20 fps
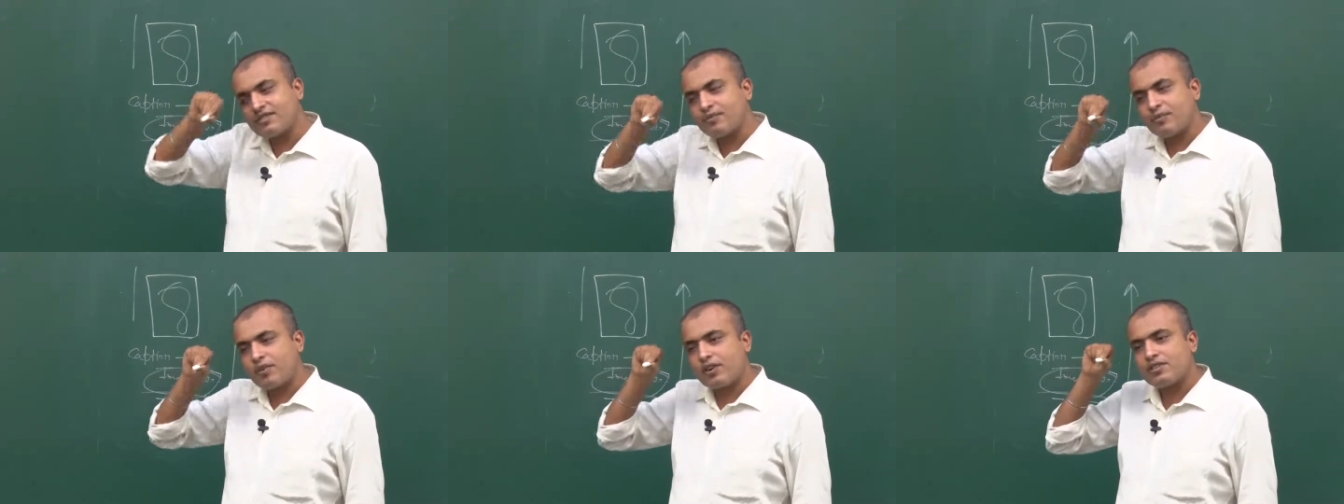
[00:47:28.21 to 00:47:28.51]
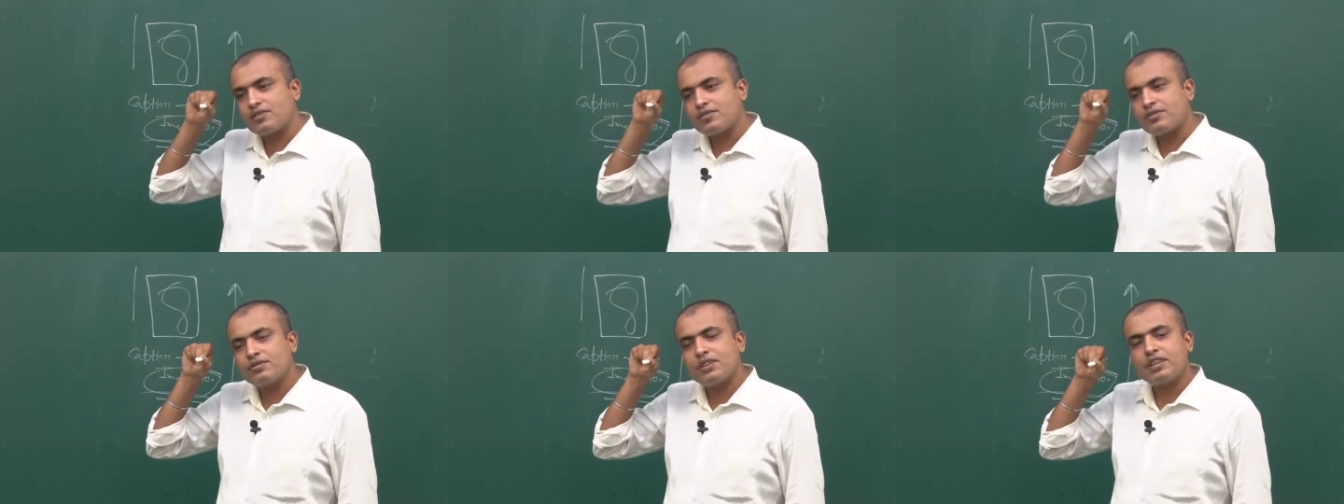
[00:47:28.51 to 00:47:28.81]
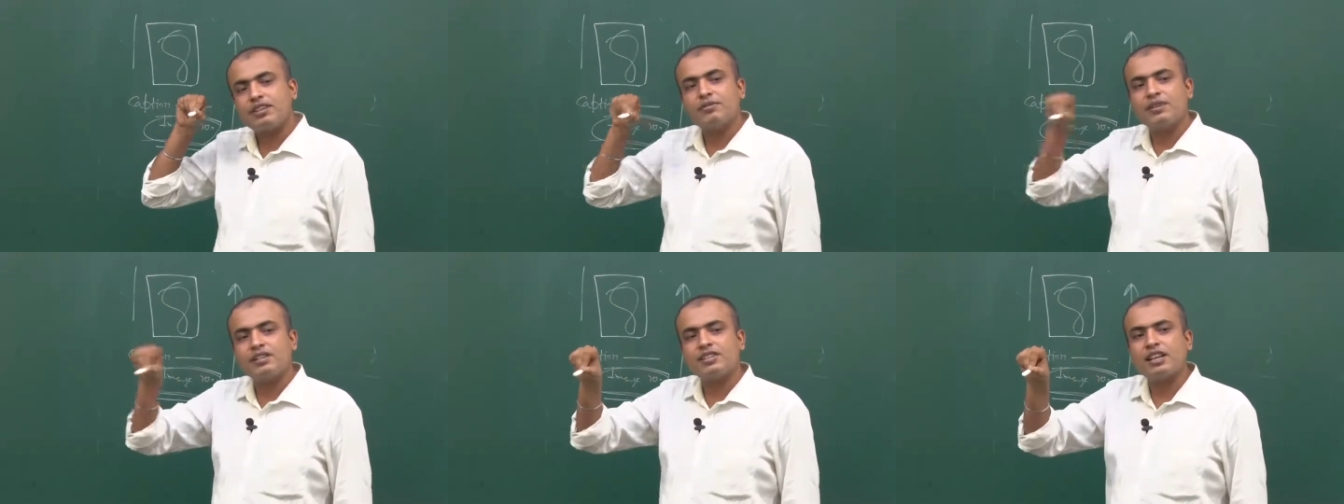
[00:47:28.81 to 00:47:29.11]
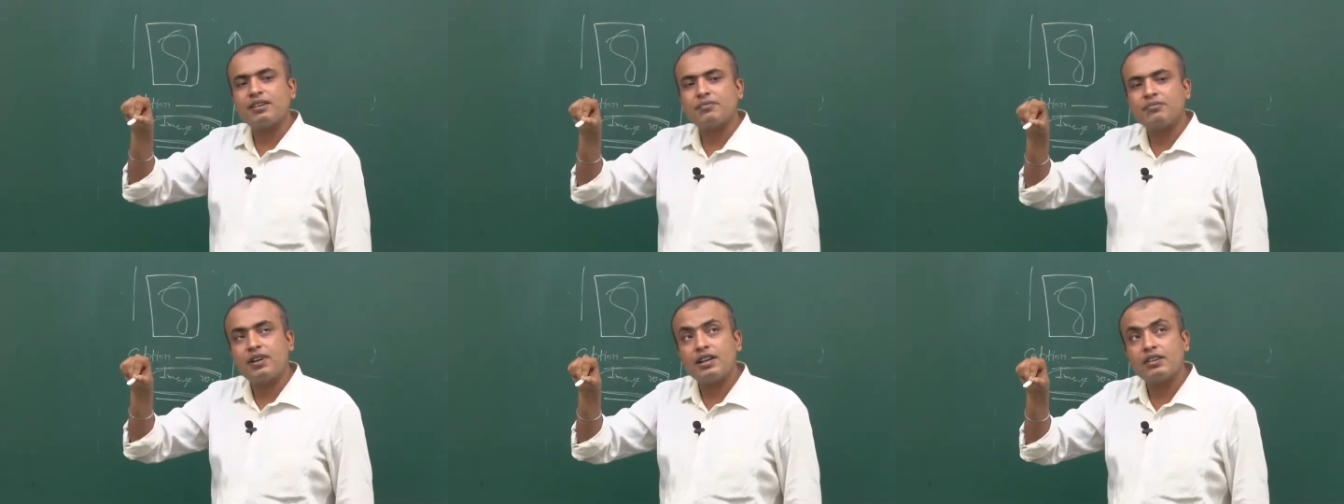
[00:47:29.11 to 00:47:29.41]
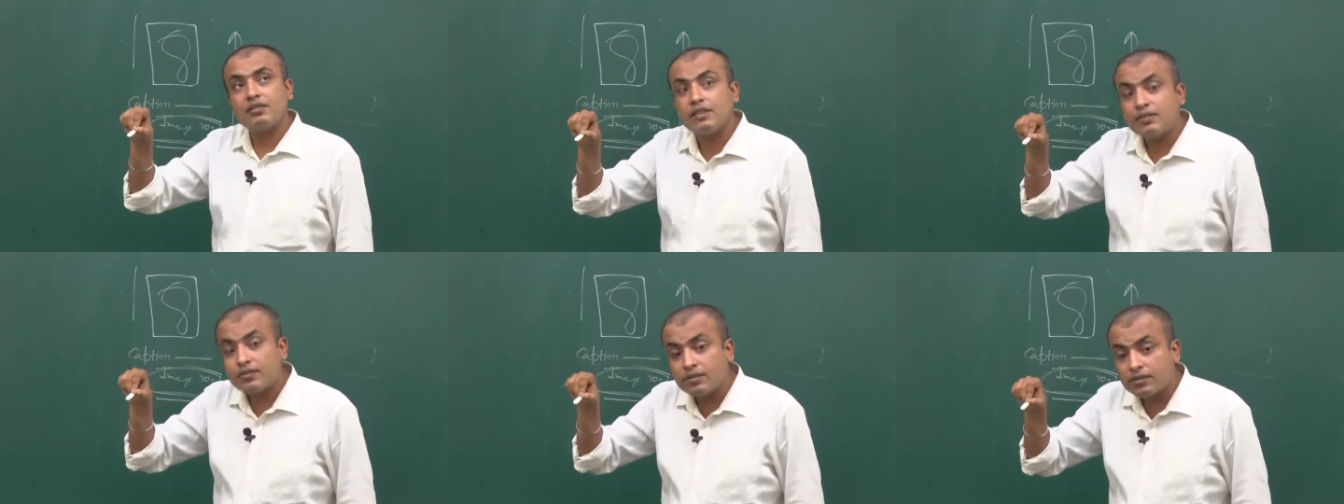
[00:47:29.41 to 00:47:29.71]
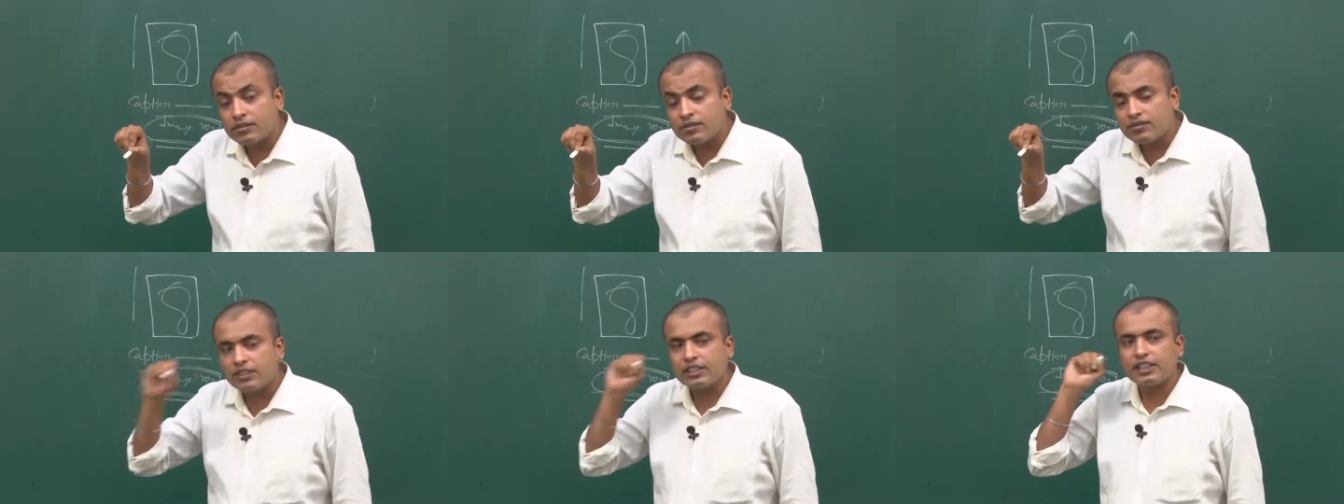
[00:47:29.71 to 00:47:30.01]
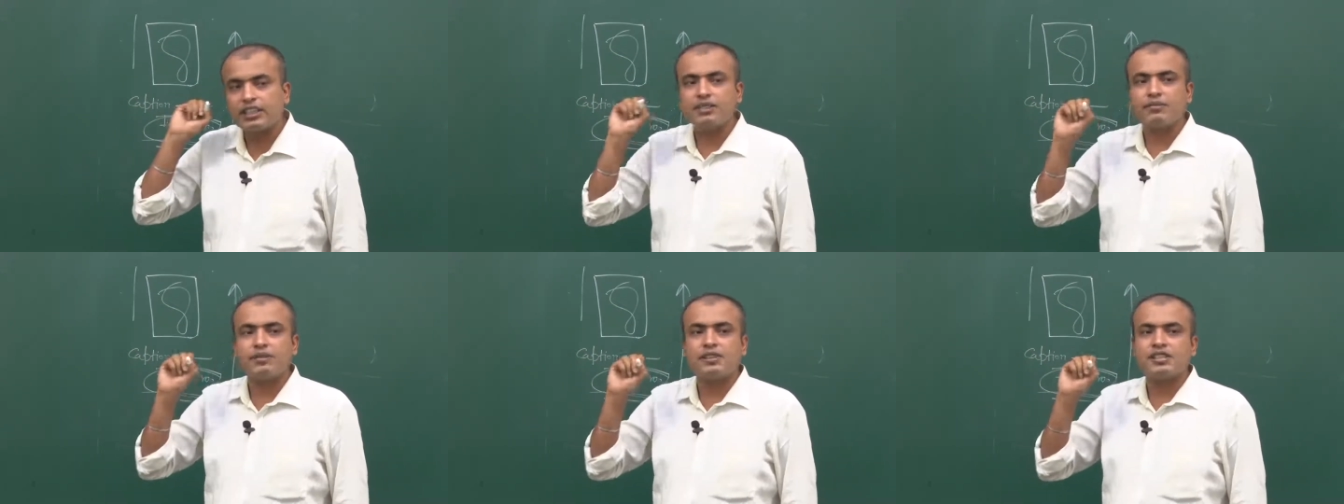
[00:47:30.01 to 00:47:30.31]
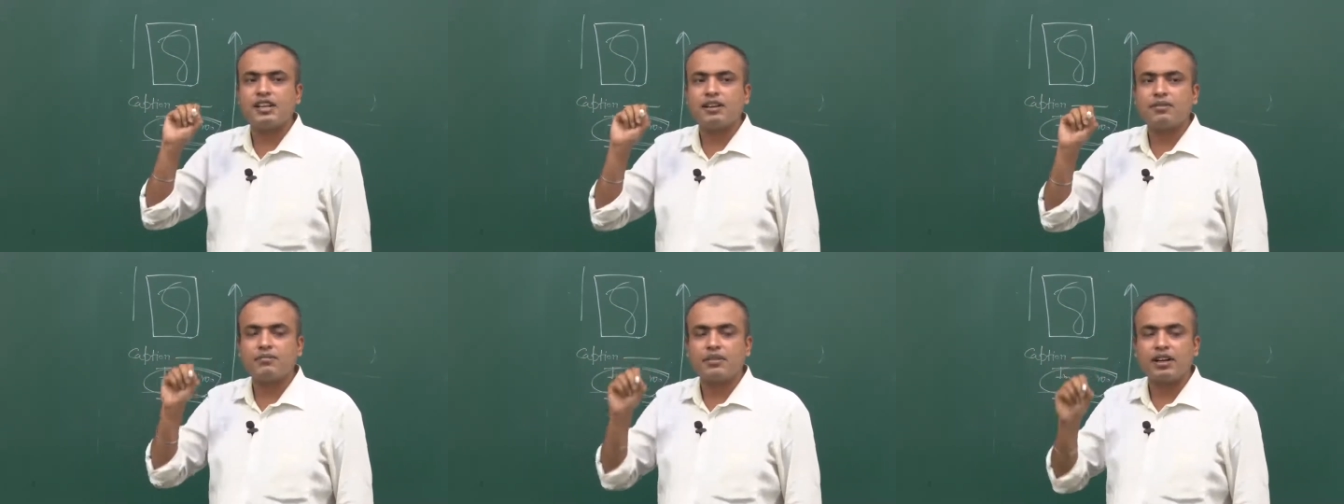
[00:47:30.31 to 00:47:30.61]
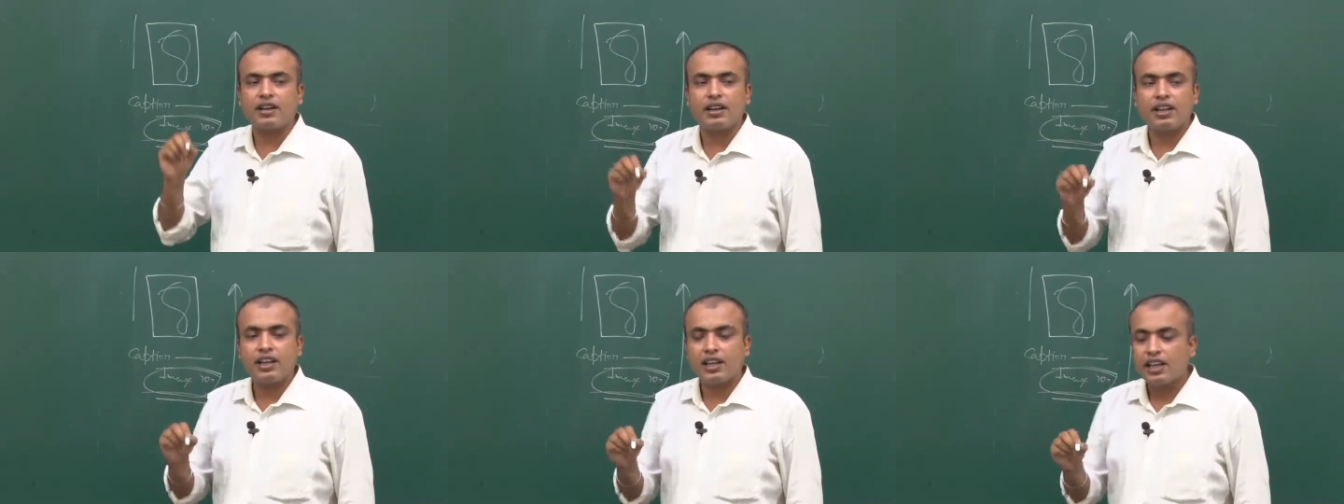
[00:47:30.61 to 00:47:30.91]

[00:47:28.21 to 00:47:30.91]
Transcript: points you to the image number, you have to look for that image number.